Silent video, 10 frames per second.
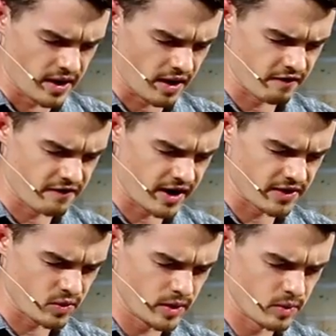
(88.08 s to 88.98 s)
Our
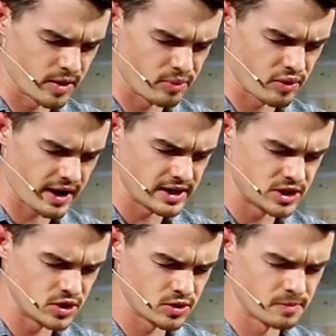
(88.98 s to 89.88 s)
Father, we want to
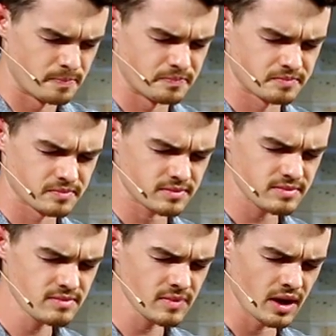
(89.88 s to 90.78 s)
praise you.
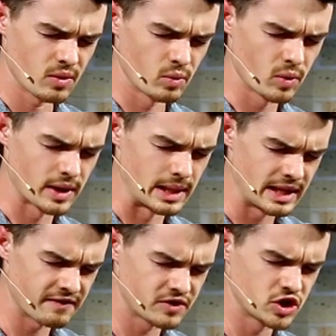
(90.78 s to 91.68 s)
We want to
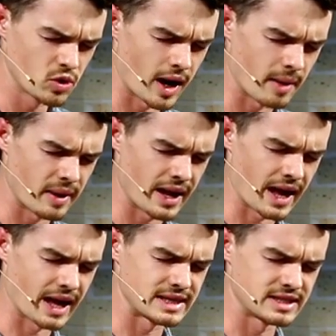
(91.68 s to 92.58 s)
lift you up
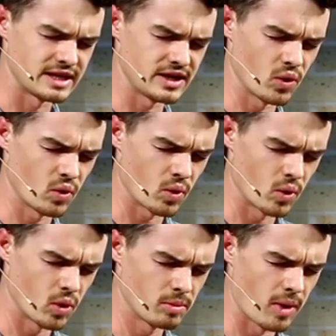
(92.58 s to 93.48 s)
as the
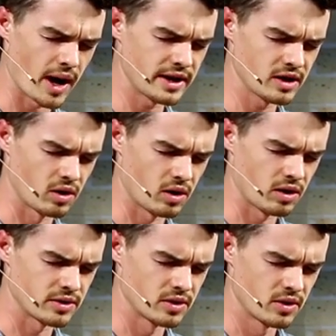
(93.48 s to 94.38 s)
Almighty
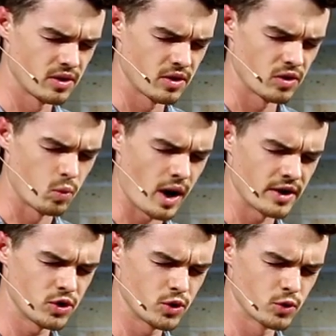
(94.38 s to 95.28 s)
God, the
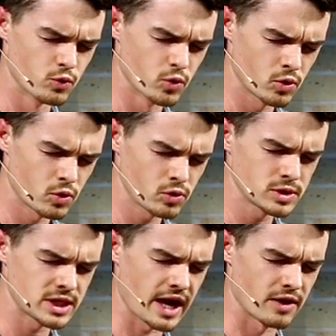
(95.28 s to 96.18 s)
one who
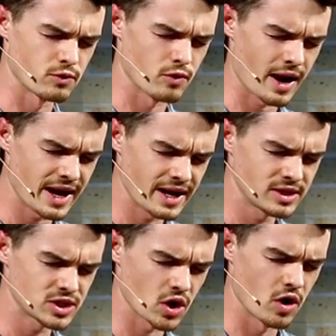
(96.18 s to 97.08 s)
rules and
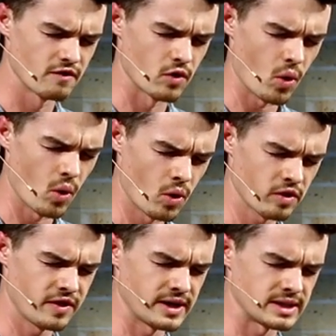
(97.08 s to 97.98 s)
reigns over all
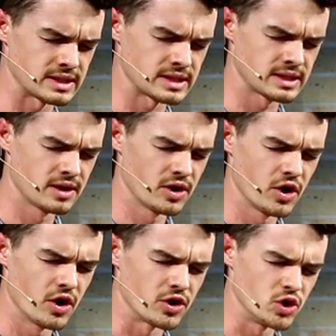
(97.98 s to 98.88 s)
things.
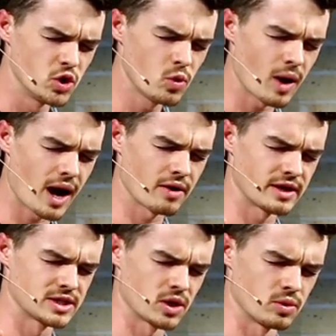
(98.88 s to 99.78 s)
You are
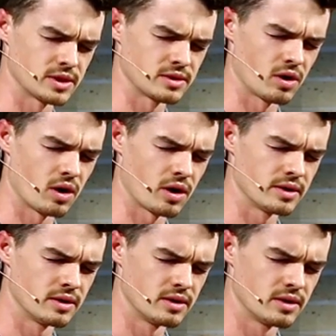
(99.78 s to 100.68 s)
exalted, God.